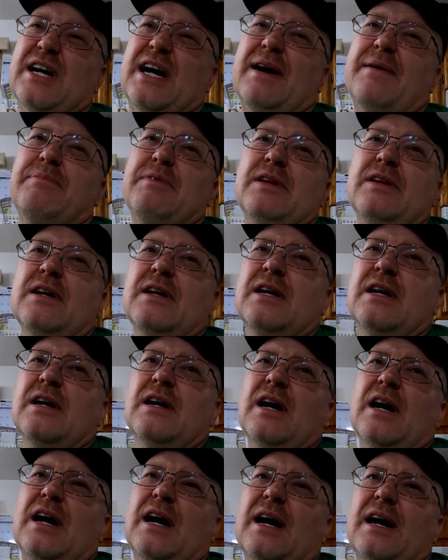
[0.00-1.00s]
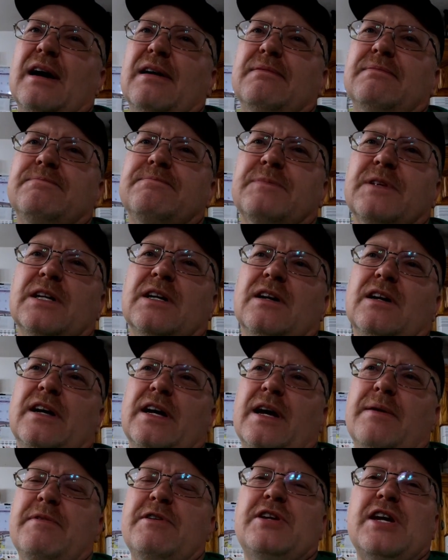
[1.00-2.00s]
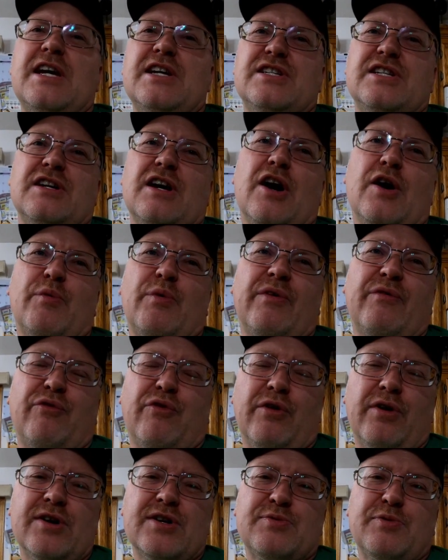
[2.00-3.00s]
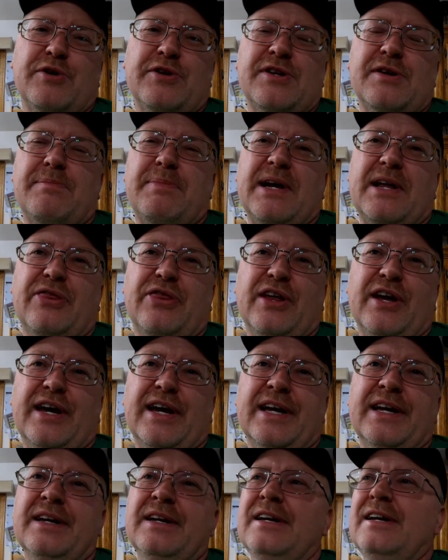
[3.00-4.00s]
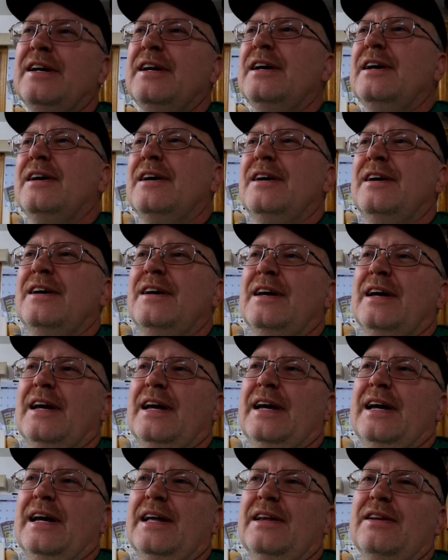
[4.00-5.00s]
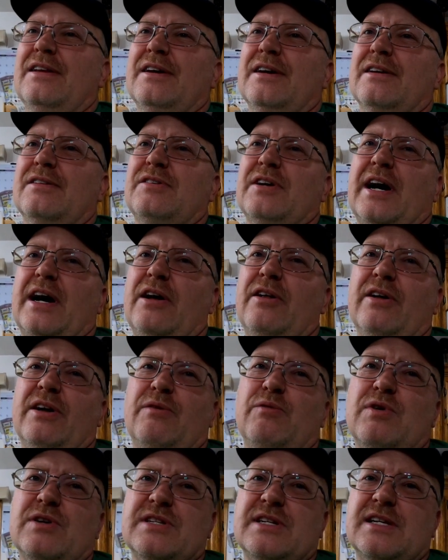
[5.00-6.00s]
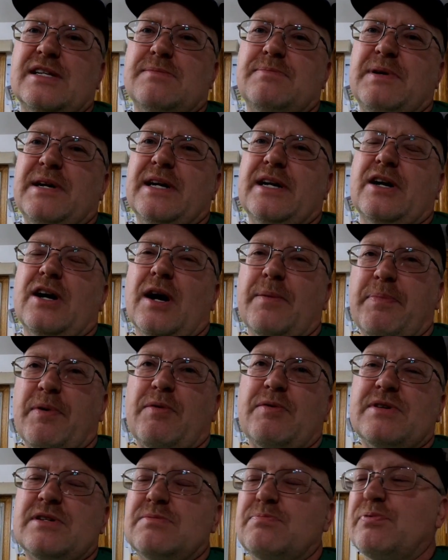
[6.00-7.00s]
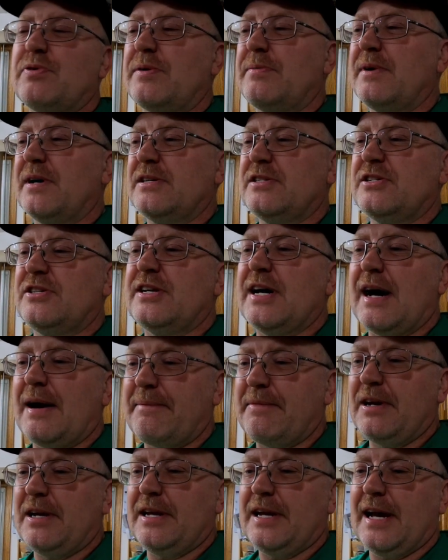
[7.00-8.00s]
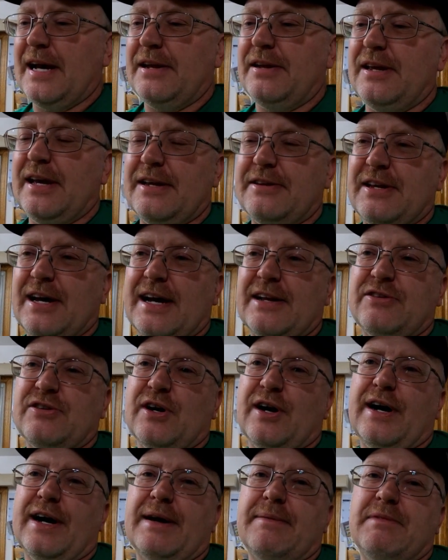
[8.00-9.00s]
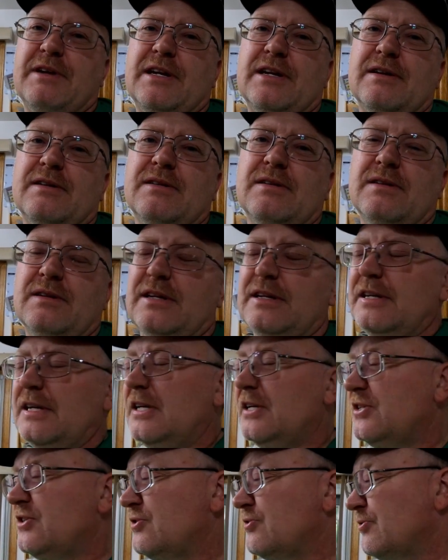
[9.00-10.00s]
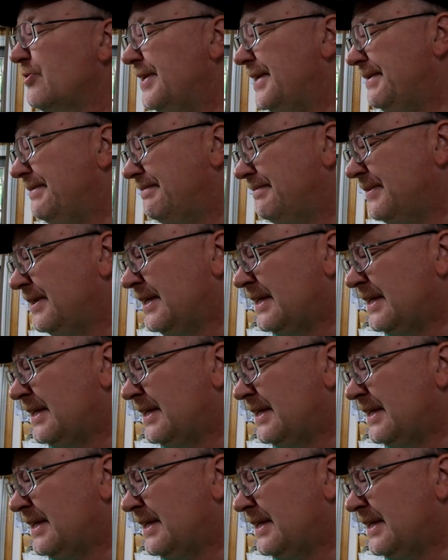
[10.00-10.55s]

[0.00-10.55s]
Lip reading: time imitation hardwood floors wasn't a big thing. And tiling wasn't as big. Carpet was pretty much dominant yet at that time in history.